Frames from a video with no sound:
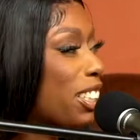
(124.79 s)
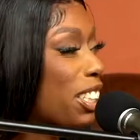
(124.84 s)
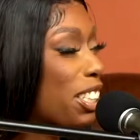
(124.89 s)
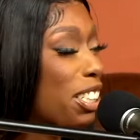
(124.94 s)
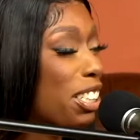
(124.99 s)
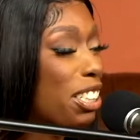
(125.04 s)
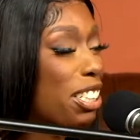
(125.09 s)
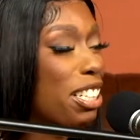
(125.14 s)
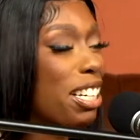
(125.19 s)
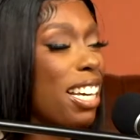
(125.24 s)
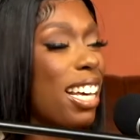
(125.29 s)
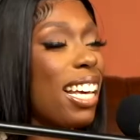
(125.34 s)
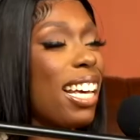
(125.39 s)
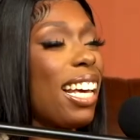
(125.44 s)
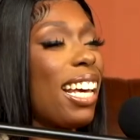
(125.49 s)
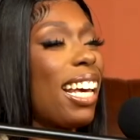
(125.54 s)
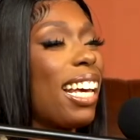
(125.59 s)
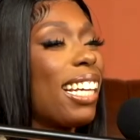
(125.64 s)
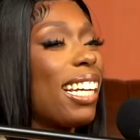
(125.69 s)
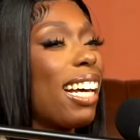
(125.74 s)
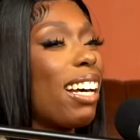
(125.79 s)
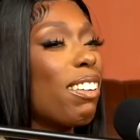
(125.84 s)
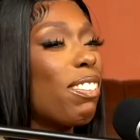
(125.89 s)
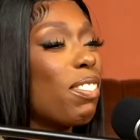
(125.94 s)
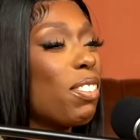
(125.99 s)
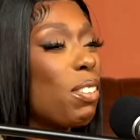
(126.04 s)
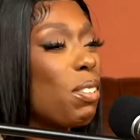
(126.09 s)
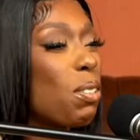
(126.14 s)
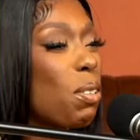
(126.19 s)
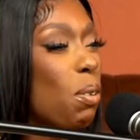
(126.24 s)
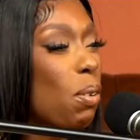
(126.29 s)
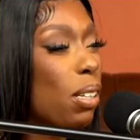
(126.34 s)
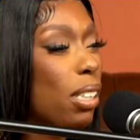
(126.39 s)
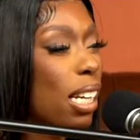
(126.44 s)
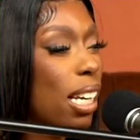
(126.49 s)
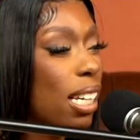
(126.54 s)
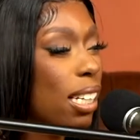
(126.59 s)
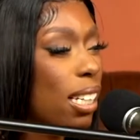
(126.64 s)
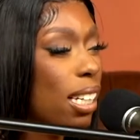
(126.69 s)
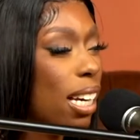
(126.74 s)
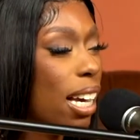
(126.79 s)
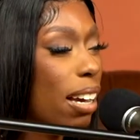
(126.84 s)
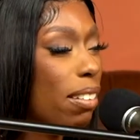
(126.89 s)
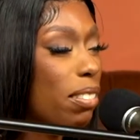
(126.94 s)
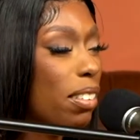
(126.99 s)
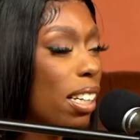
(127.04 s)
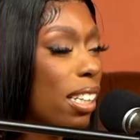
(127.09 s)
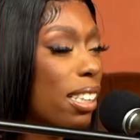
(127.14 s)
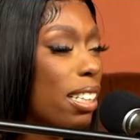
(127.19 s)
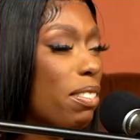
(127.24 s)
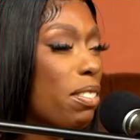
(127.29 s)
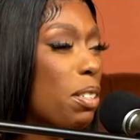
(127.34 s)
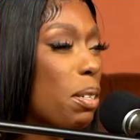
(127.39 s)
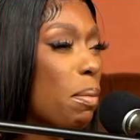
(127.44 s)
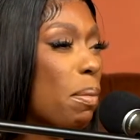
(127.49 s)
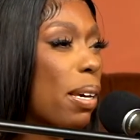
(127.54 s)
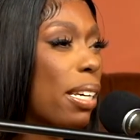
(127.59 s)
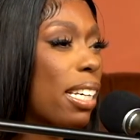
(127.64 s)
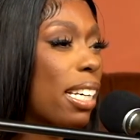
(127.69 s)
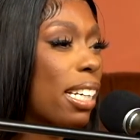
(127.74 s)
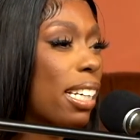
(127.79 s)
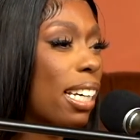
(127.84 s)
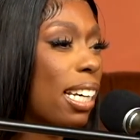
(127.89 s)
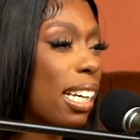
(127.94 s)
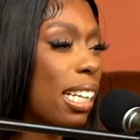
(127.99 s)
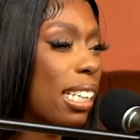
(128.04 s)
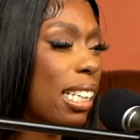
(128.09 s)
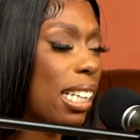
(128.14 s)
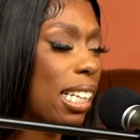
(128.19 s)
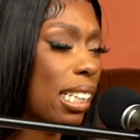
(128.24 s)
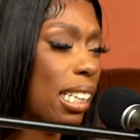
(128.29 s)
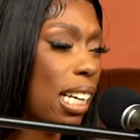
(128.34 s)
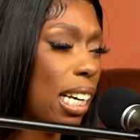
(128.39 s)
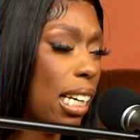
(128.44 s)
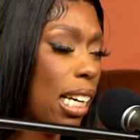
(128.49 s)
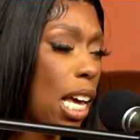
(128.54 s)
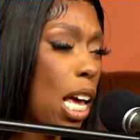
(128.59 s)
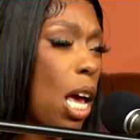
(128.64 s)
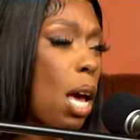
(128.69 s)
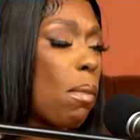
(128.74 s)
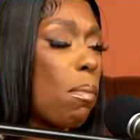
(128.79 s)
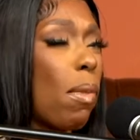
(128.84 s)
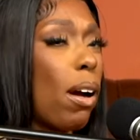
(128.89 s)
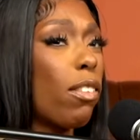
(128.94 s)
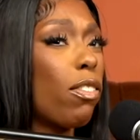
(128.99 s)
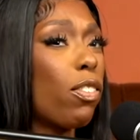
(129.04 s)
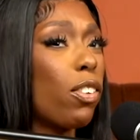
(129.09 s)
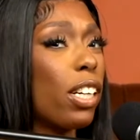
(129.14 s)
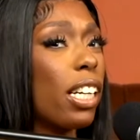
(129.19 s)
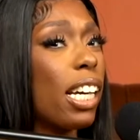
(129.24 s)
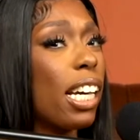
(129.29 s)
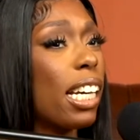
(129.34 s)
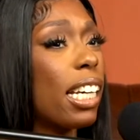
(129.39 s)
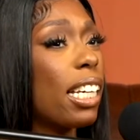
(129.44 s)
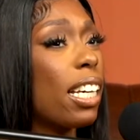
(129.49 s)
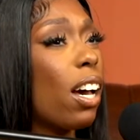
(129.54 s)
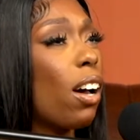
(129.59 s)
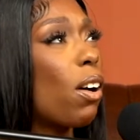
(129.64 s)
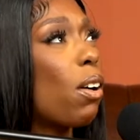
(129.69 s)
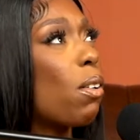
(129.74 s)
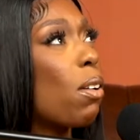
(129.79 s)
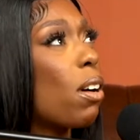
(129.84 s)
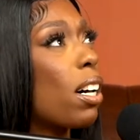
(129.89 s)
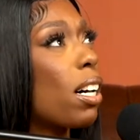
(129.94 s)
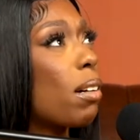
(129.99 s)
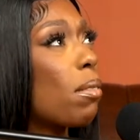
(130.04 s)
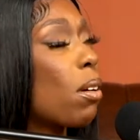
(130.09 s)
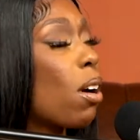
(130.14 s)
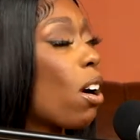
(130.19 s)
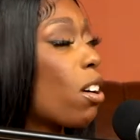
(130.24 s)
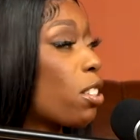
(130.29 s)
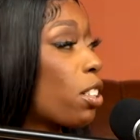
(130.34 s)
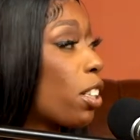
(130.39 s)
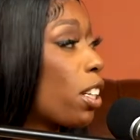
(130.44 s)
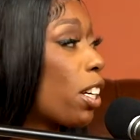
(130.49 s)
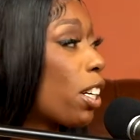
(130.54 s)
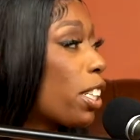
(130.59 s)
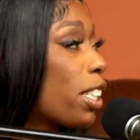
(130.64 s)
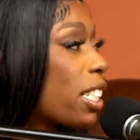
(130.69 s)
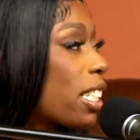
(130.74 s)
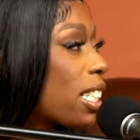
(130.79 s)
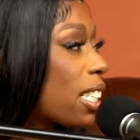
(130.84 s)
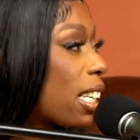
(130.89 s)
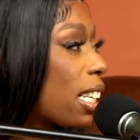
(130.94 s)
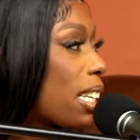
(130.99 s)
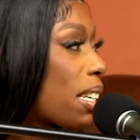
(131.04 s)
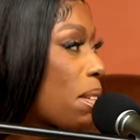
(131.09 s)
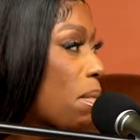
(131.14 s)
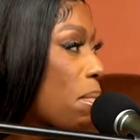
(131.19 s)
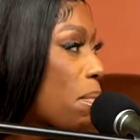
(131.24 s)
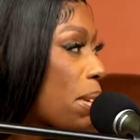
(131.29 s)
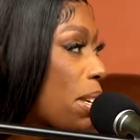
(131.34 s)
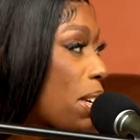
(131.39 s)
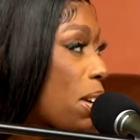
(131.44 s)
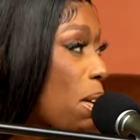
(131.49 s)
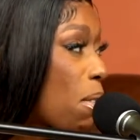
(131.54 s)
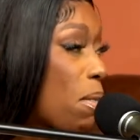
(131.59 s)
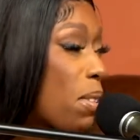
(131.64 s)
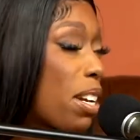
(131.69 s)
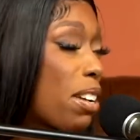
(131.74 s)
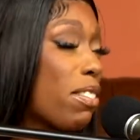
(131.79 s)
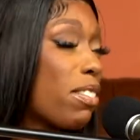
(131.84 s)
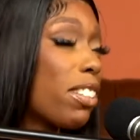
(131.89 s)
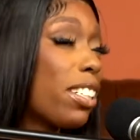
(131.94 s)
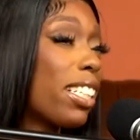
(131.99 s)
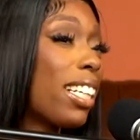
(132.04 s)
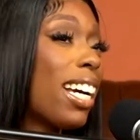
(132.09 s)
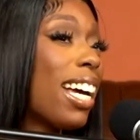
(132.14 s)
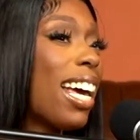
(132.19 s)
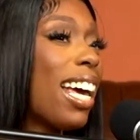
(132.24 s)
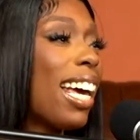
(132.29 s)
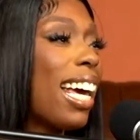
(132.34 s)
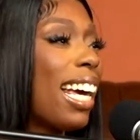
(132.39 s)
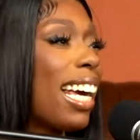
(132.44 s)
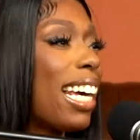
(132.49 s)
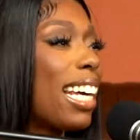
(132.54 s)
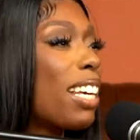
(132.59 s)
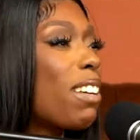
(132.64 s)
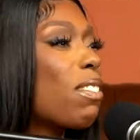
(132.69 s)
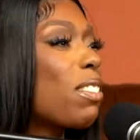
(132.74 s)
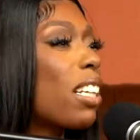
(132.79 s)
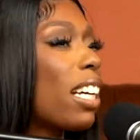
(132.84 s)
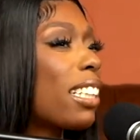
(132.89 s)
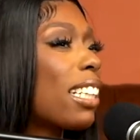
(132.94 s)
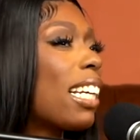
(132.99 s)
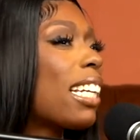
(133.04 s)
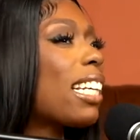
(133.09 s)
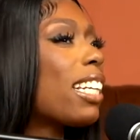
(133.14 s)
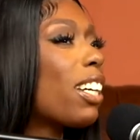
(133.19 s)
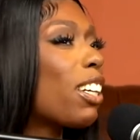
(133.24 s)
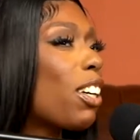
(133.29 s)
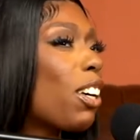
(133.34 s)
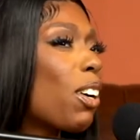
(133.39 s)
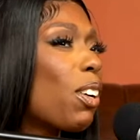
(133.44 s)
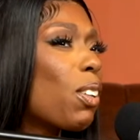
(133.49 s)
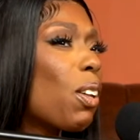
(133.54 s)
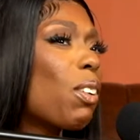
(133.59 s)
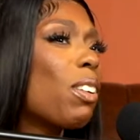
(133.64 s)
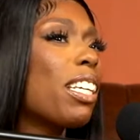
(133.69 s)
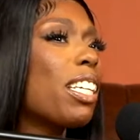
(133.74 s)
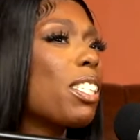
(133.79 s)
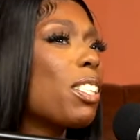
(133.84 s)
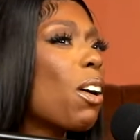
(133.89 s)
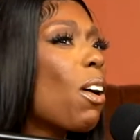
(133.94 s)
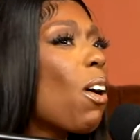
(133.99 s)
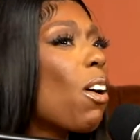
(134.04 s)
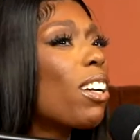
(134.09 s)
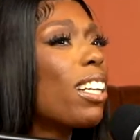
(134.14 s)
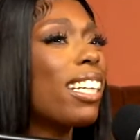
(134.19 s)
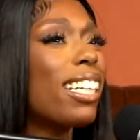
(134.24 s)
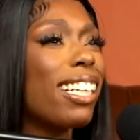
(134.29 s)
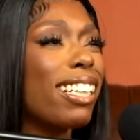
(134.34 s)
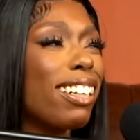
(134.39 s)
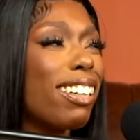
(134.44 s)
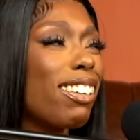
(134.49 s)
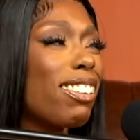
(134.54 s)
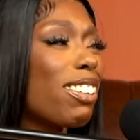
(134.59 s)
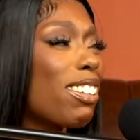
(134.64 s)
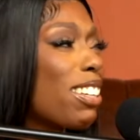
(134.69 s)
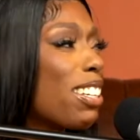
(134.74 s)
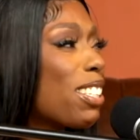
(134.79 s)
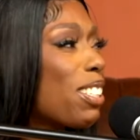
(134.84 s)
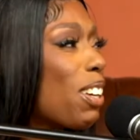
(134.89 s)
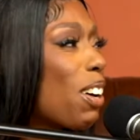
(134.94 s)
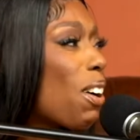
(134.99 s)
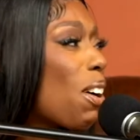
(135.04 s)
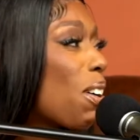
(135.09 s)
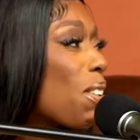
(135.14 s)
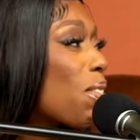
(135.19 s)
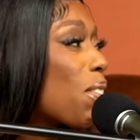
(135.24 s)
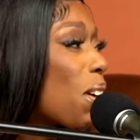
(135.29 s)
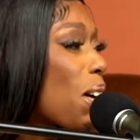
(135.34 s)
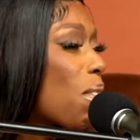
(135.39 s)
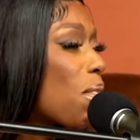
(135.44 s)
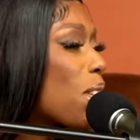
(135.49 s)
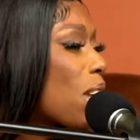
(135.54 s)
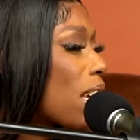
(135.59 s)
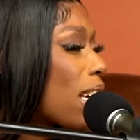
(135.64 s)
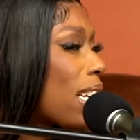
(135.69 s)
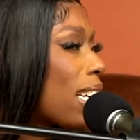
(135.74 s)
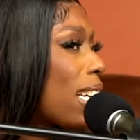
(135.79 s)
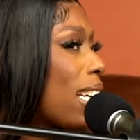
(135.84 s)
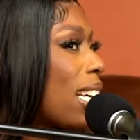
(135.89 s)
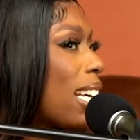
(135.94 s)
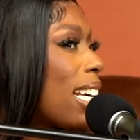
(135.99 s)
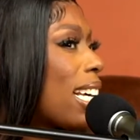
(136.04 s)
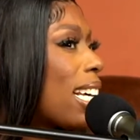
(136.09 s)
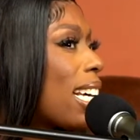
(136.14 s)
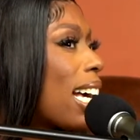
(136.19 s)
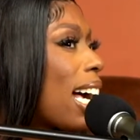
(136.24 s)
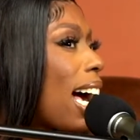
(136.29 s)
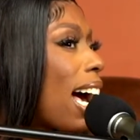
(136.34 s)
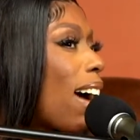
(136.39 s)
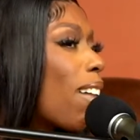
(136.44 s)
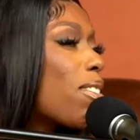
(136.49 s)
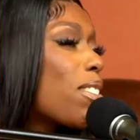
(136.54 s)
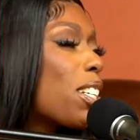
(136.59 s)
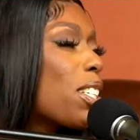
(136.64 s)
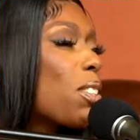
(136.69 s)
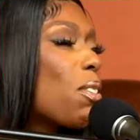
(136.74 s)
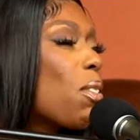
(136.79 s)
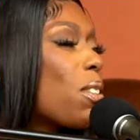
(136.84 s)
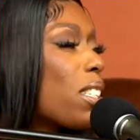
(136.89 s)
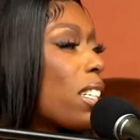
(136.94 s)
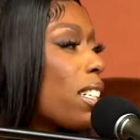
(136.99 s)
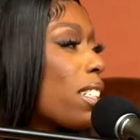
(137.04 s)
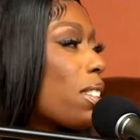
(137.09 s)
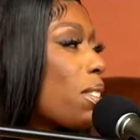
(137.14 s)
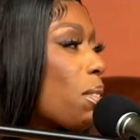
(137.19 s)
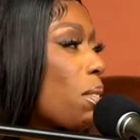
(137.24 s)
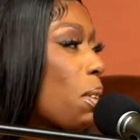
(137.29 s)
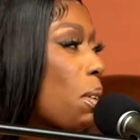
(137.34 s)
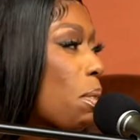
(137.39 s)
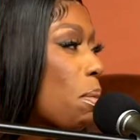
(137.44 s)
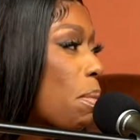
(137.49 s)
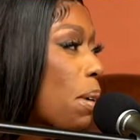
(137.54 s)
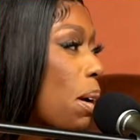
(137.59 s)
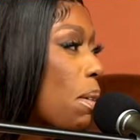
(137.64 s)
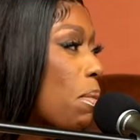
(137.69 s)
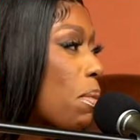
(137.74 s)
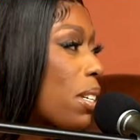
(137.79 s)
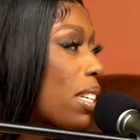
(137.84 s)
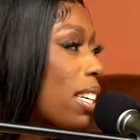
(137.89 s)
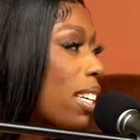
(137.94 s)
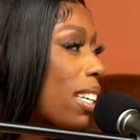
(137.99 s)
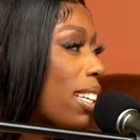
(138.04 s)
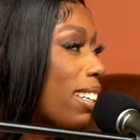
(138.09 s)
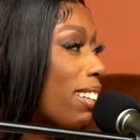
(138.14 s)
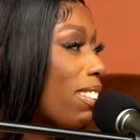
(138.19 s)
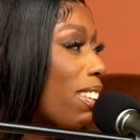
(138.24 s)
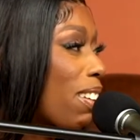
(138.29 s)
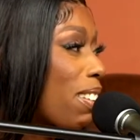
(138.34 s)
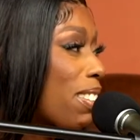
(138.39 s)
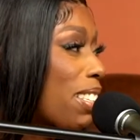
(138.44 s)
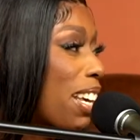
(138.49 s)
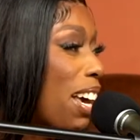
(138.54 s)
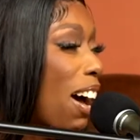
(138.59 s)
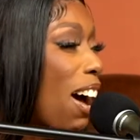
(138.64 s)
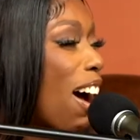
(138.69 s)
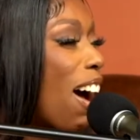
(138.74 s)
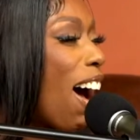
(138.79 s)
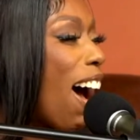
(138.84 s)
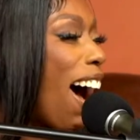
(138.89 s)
year, and I flew to Atlanta after I left Jamaica, and then like my friend, he owned Culture Currency beat or whatever, and he was like, they need a girl on this song. They need a girl on this song. Well, I'm like, I was just going to the studio to buy weed. You know what I'm